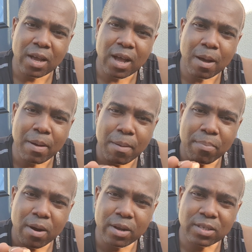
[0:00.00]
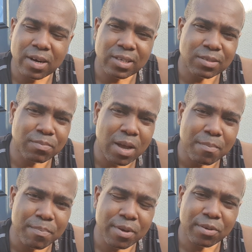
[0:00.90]
Am I prioritizing my
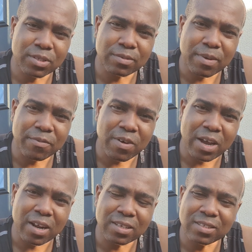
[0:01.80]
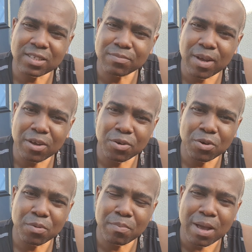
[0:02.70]
bills and my finances, my
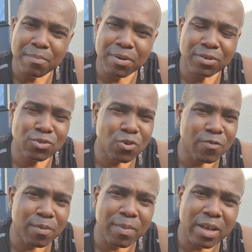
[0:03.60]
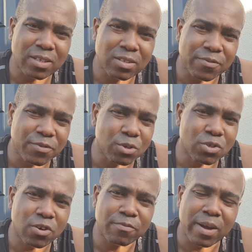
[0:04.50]
home, my bills over the
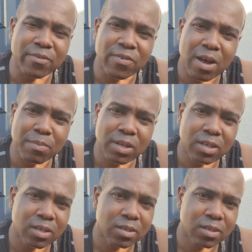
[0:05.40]
future of my family?